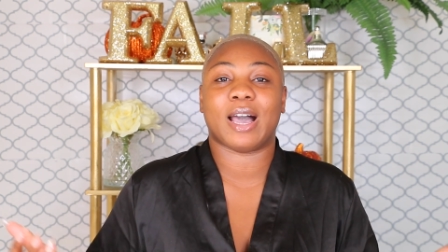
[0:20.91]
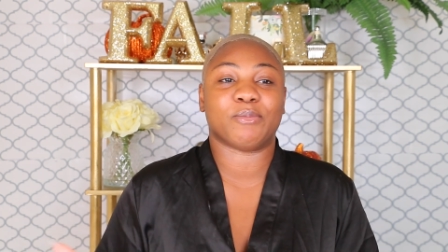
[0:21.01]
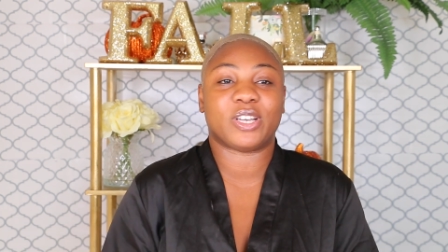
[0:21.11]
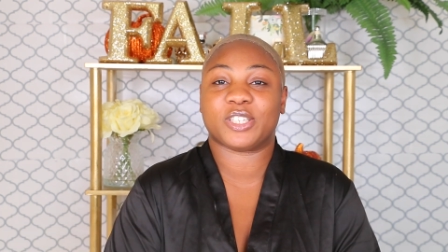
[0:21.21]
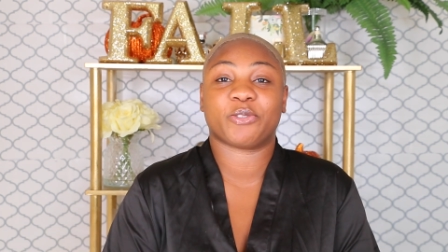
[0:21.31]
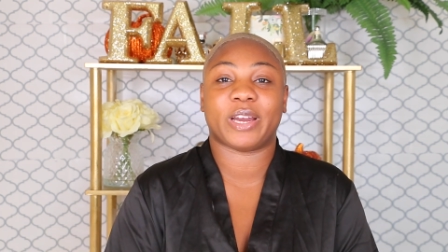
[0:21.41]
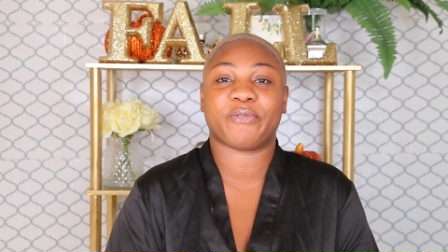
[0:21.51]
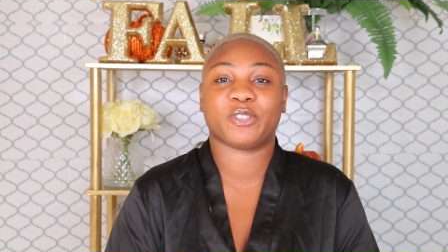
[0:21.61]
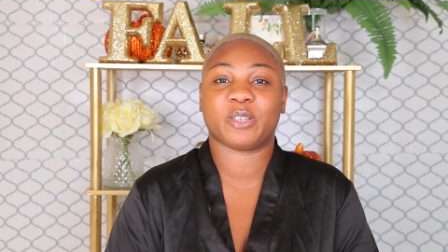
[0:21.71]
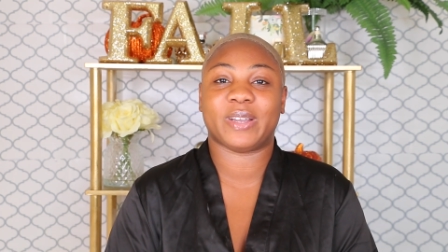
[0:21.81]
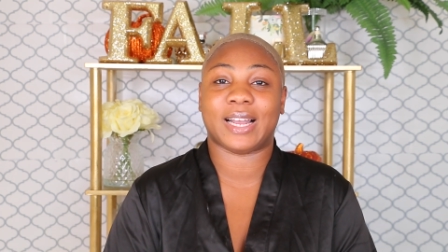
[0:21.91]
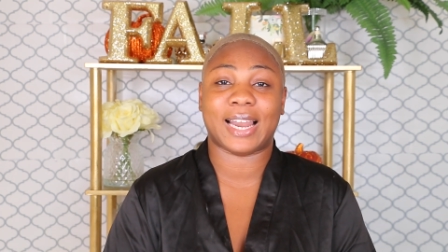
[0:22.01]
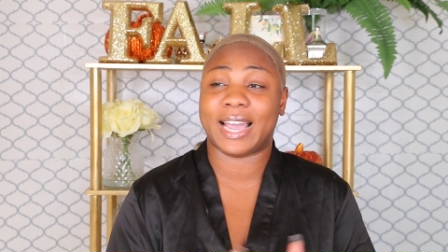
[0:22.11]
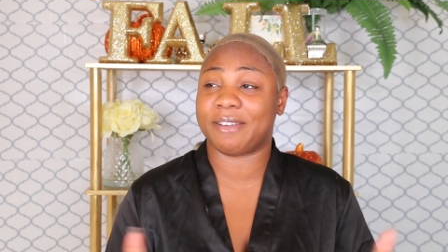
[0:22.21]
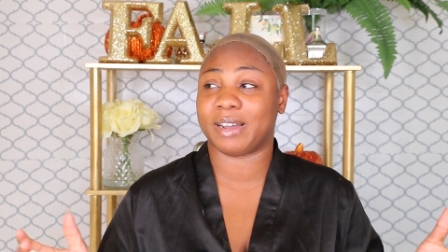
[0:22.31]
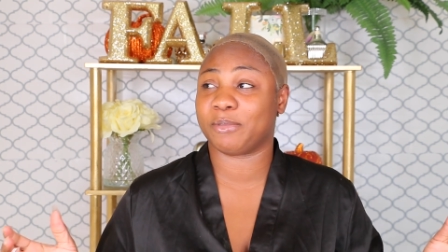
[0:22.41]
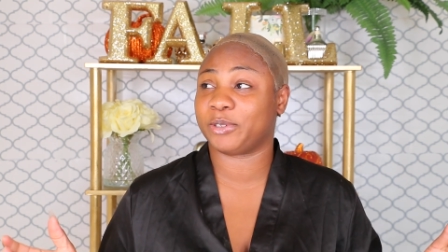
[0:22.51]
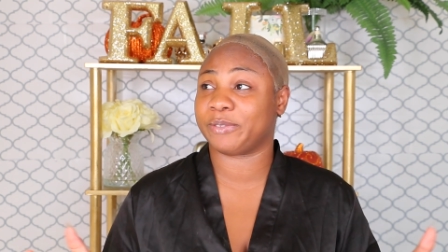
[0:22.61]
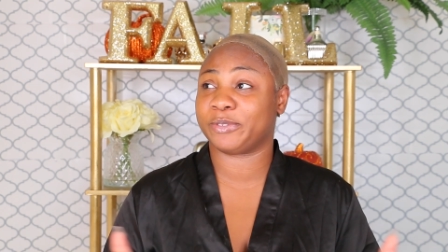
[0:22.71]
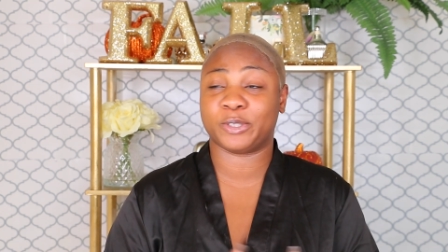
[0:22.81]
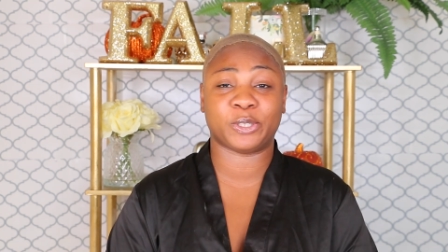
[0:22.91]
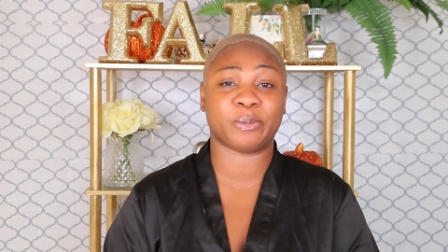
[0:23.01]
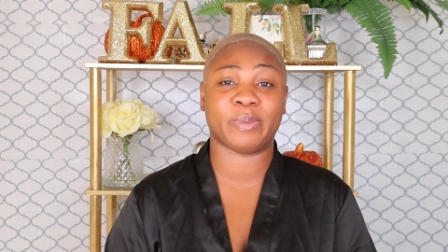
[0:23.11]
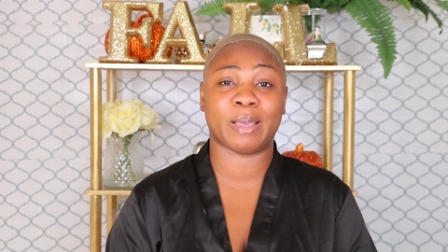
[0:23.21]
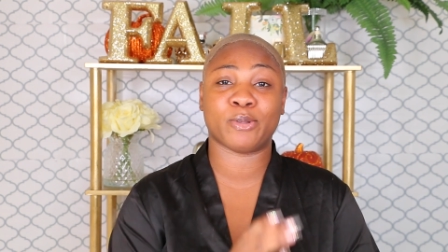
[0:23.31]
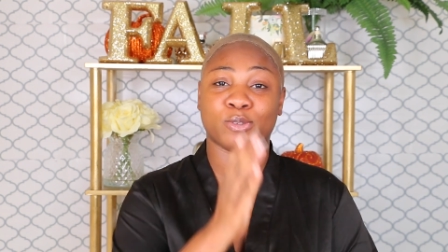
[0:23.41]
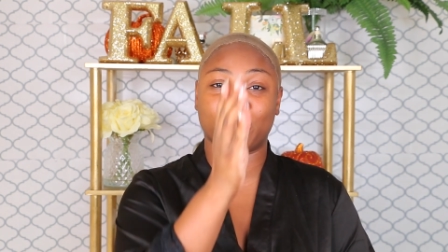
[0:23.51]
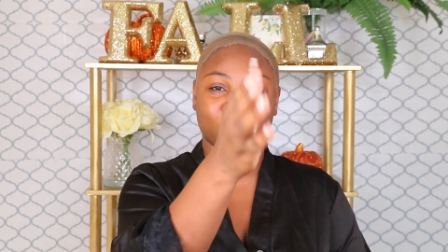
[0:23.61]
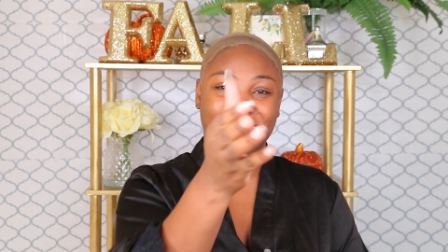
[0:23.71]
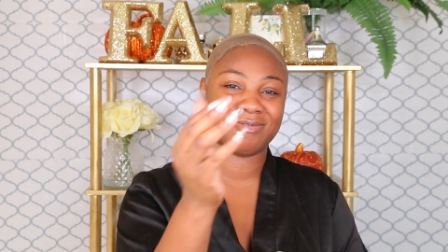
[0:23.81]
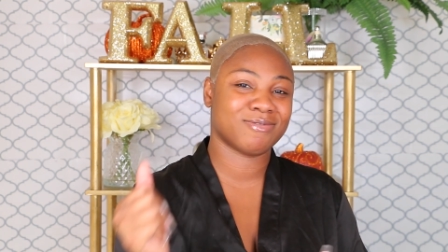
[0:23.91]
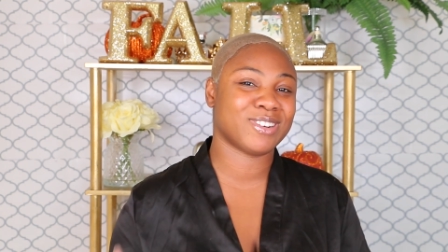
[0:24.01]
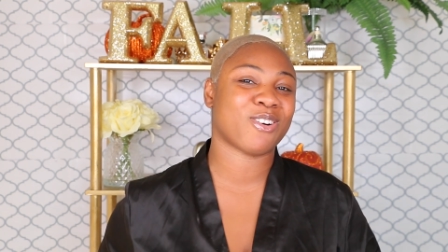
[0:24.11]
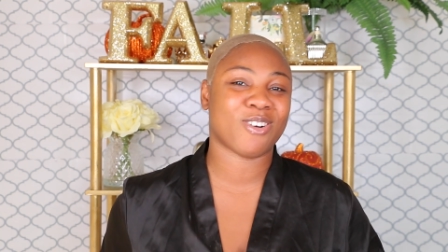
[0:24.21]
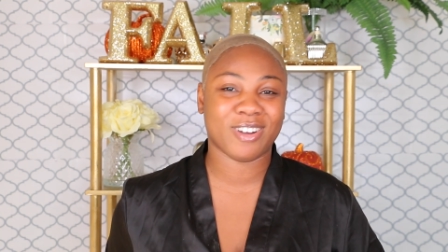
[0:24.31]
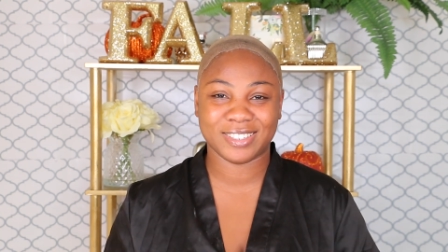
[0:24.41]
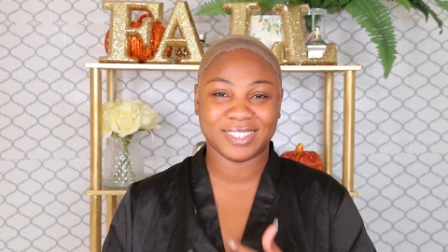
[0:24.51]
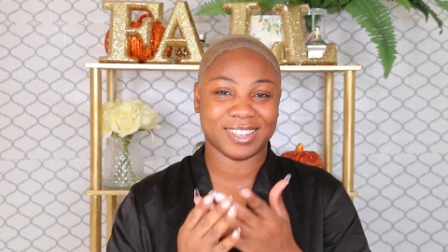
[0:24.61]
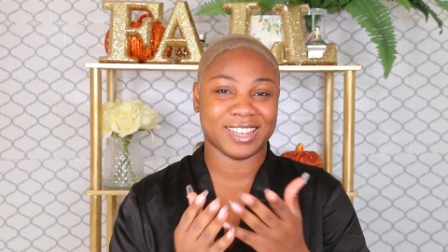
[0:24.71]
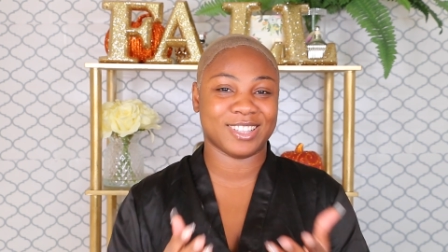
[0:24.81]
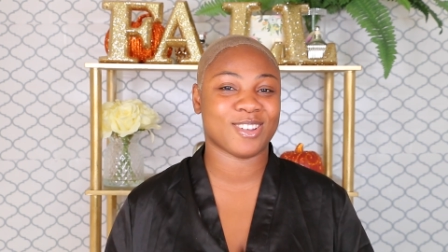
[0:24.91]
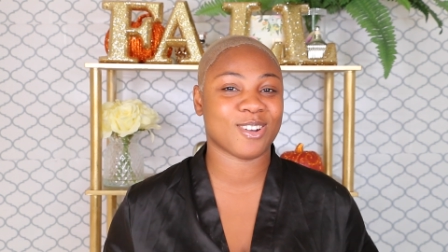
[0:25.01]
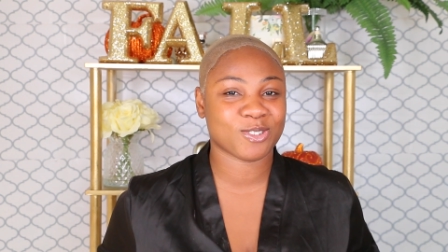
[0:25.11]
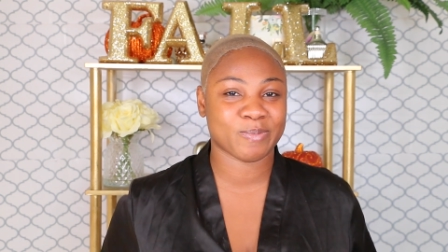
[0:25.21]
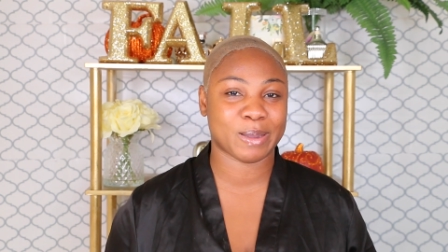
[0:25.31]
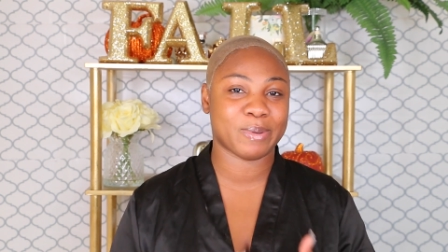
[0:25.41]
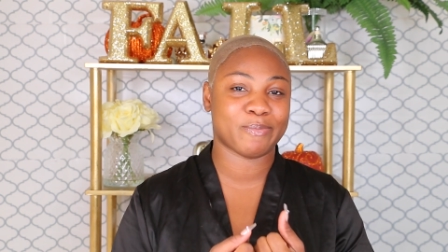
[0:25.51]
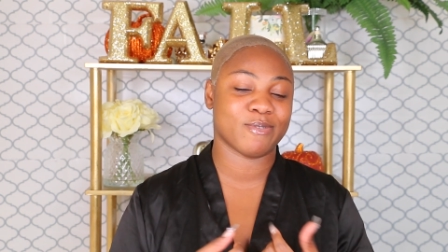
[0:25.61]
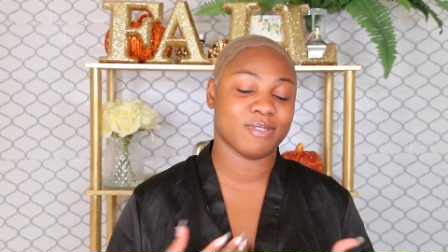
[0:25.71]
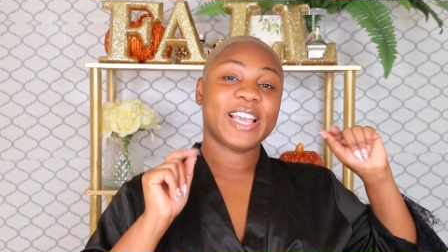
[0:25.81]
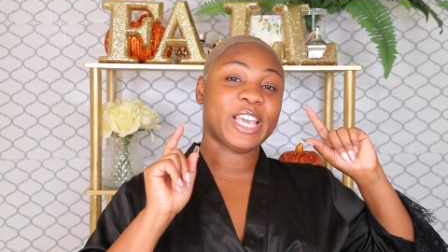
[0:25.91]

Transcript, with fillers: I'm just grateful to be alive. I'm grateful to be able to record and talk to my people.